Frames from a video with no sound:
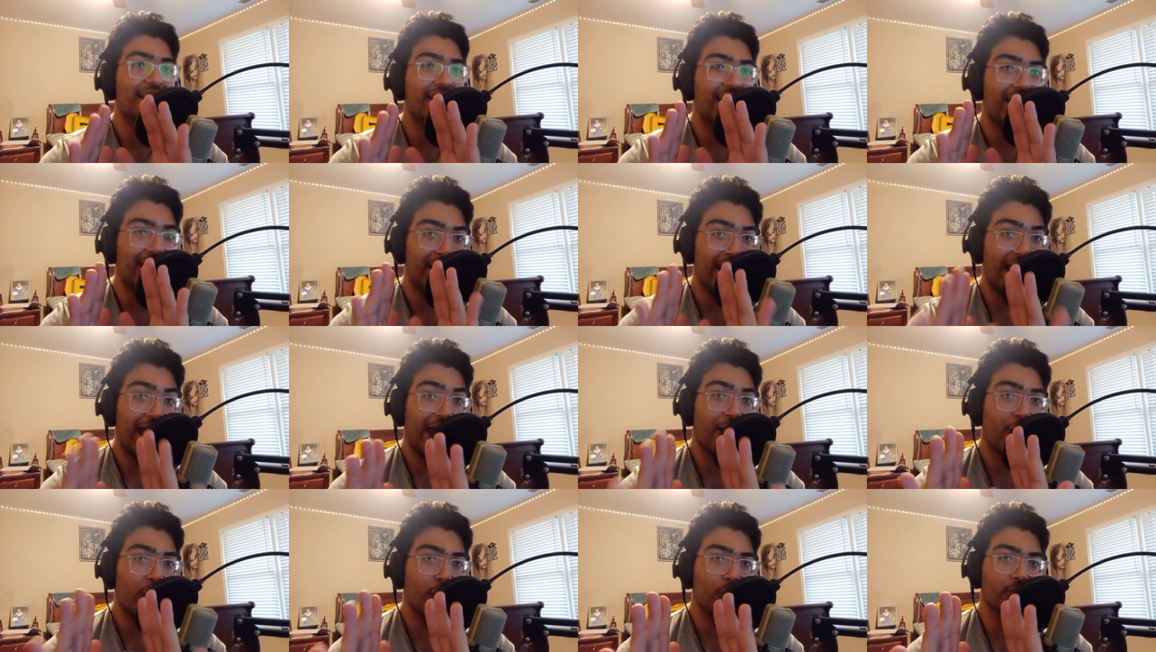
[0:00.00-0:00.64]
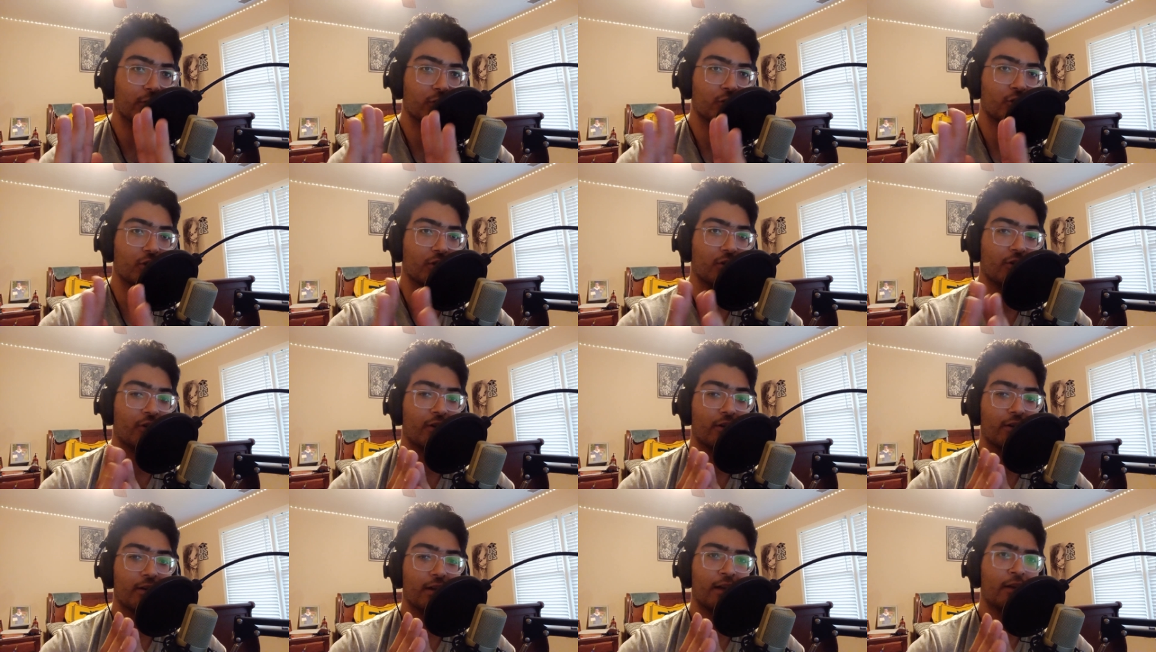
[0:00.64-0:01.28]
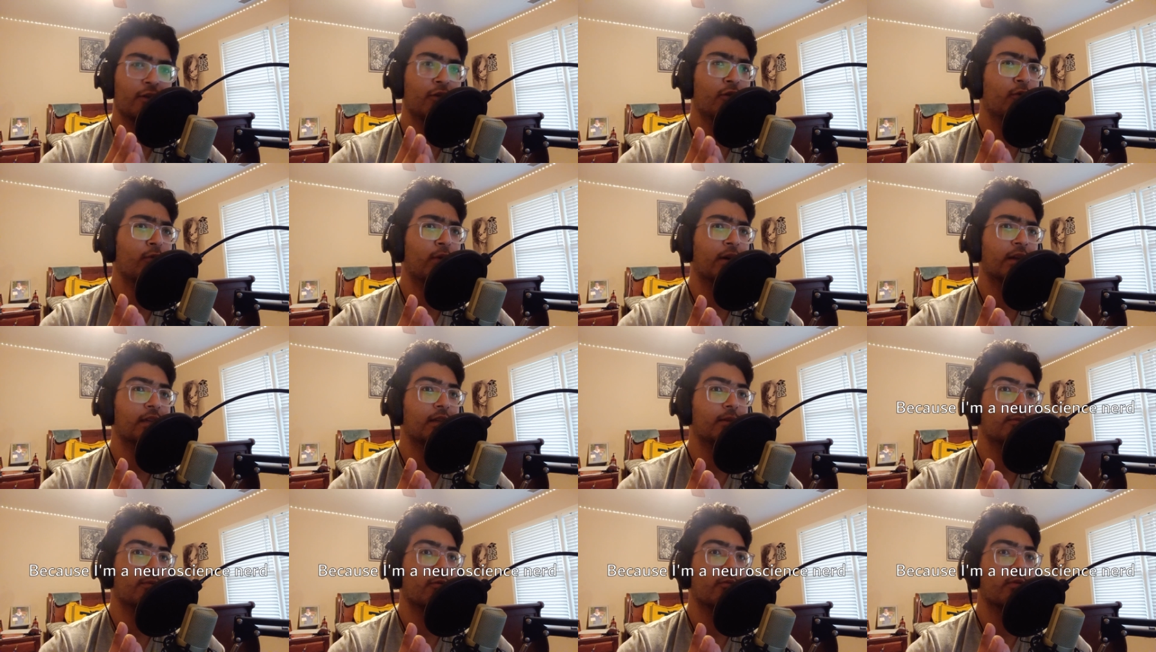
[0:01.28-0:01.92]
nano machine heart. I don't know why I
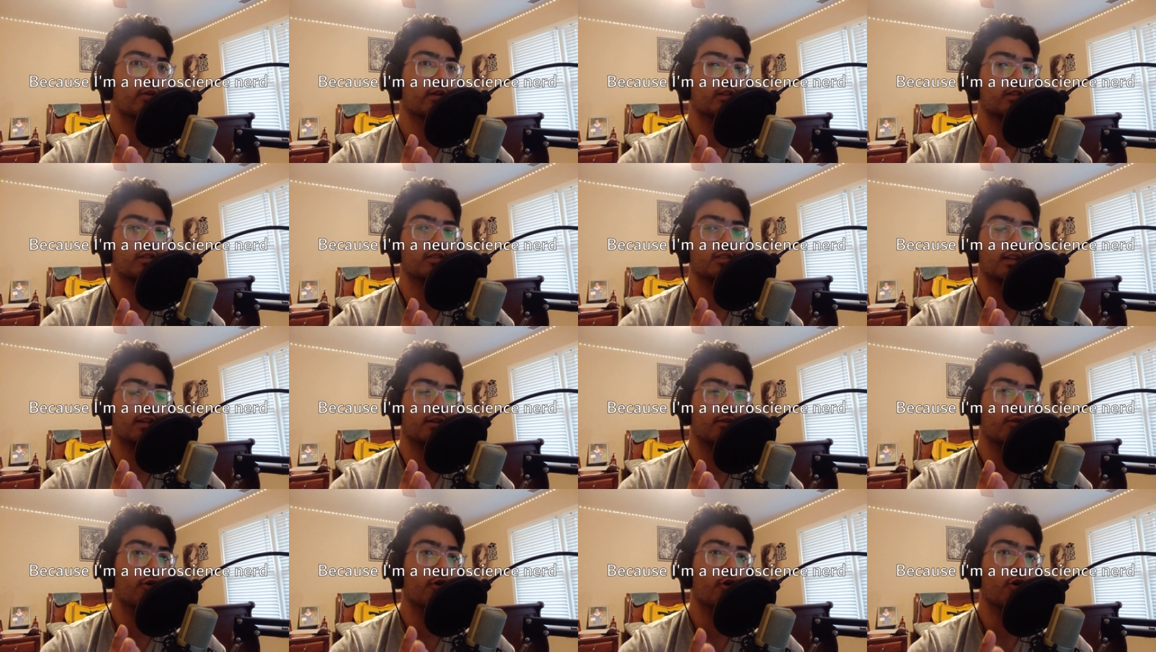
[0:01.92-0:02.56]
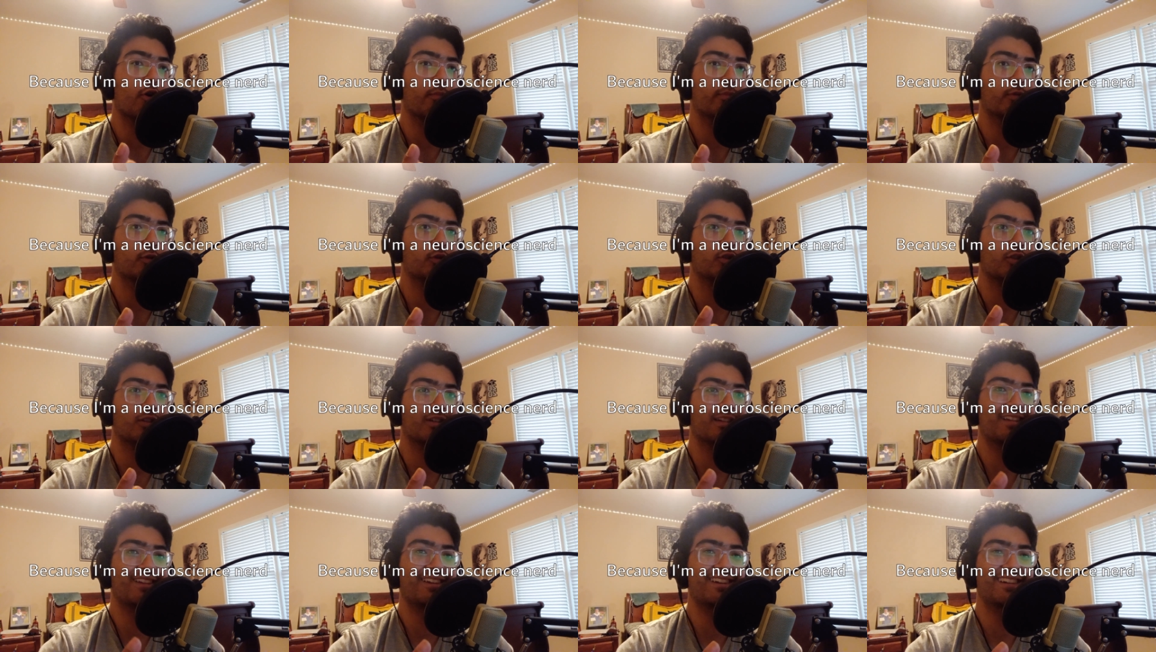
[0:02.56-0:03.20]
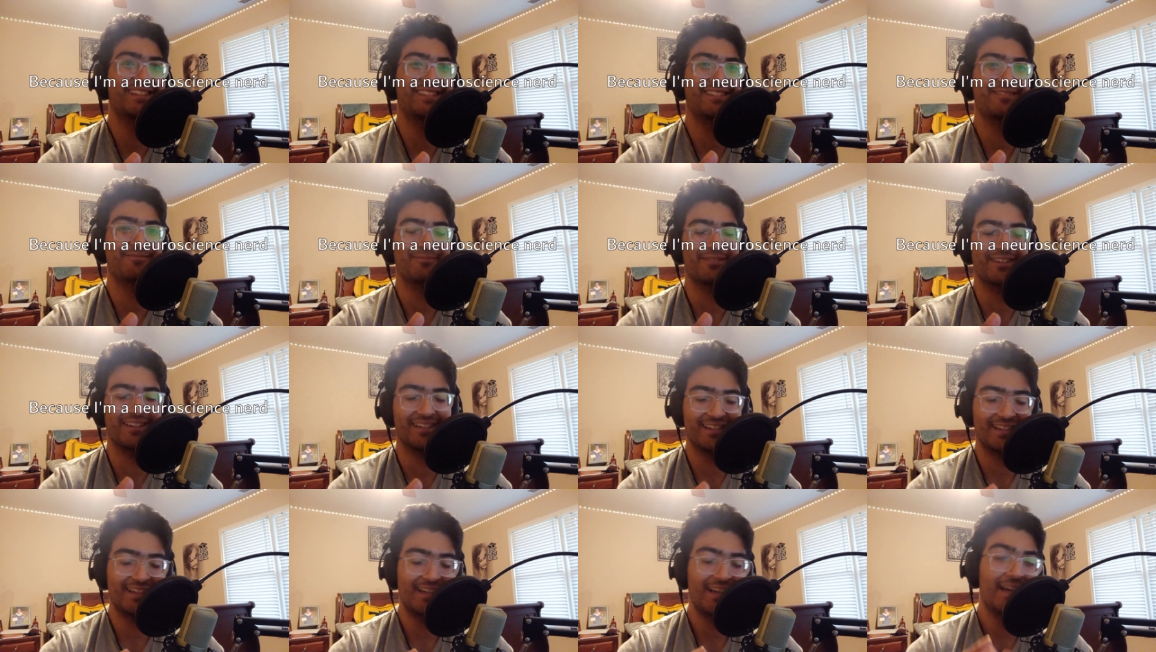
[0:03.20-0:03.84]
keep on wanting to say neuro machine,
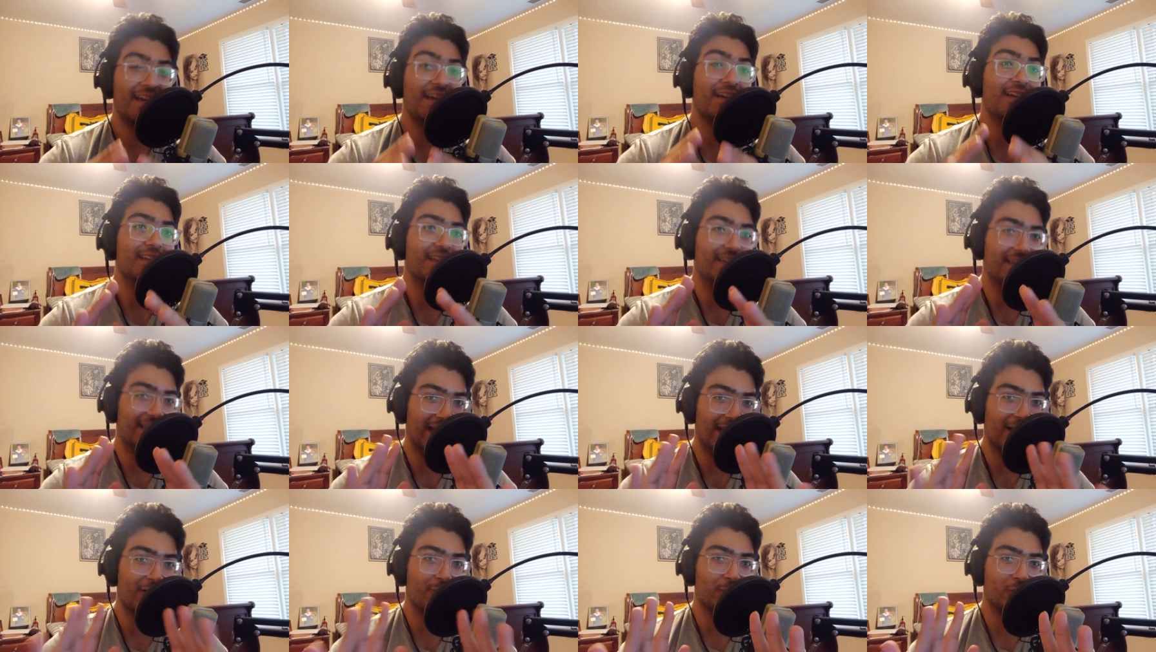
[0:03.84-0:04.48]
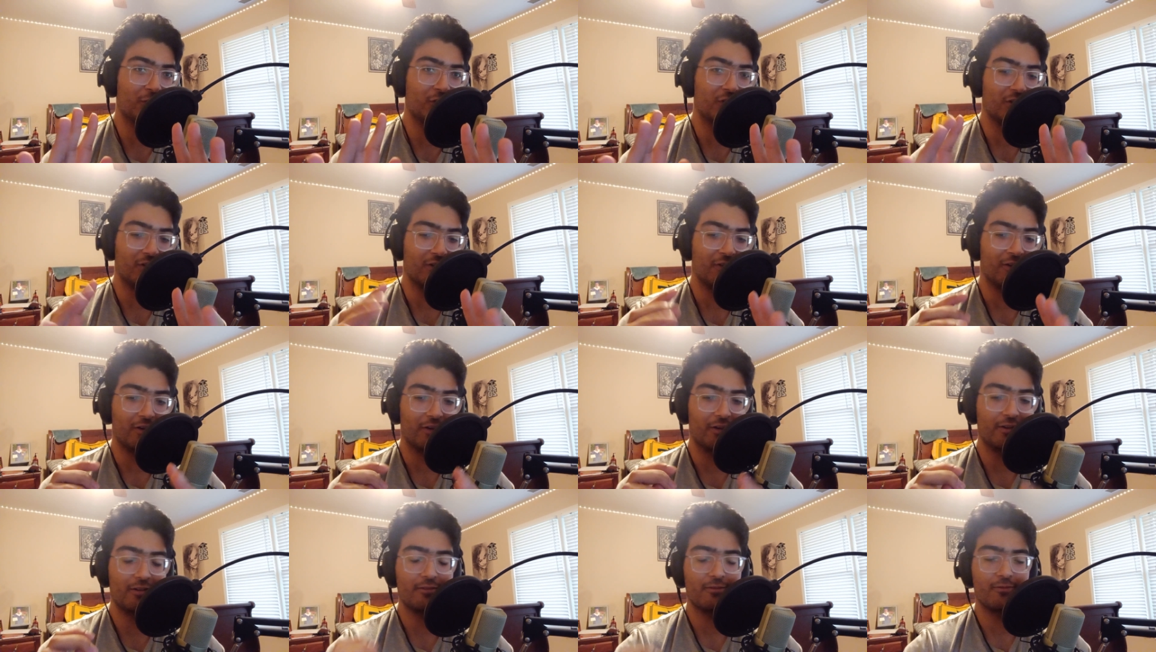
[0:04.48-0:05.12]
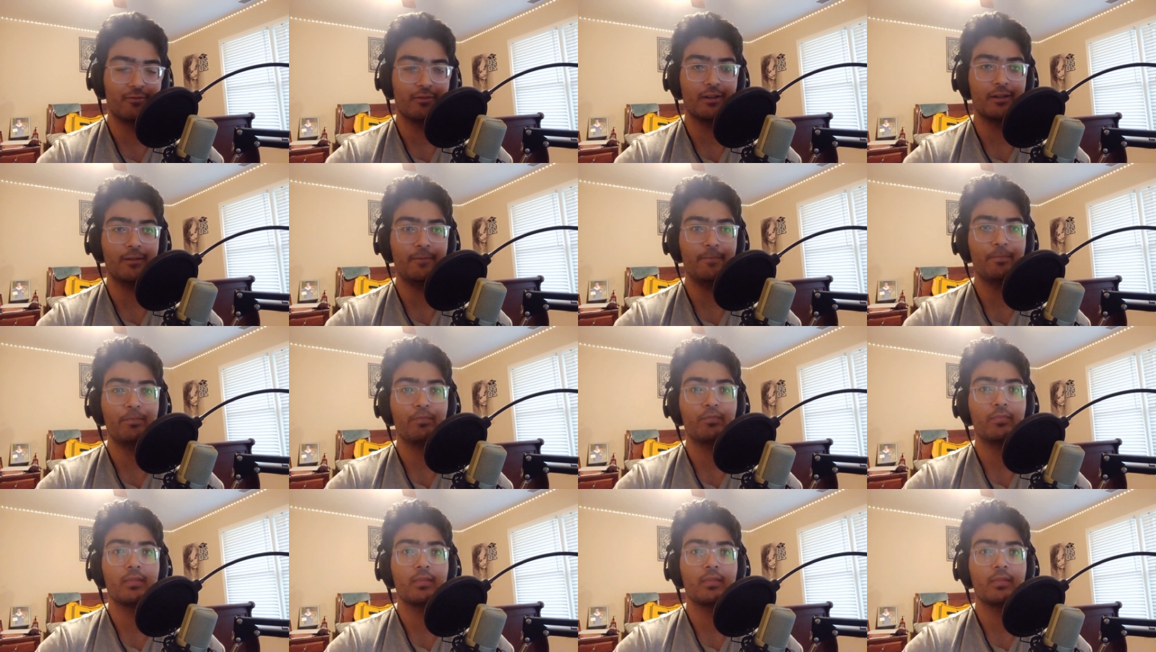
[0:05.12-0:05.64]
but nano machine heart, right?